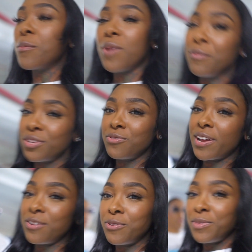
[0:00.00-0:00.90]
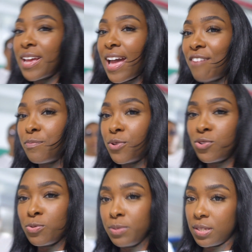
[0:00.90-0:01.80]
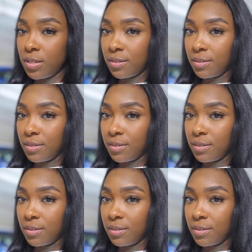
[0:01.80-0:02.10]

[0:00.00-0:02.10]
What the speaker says: Mama, you ready for me to have boobs?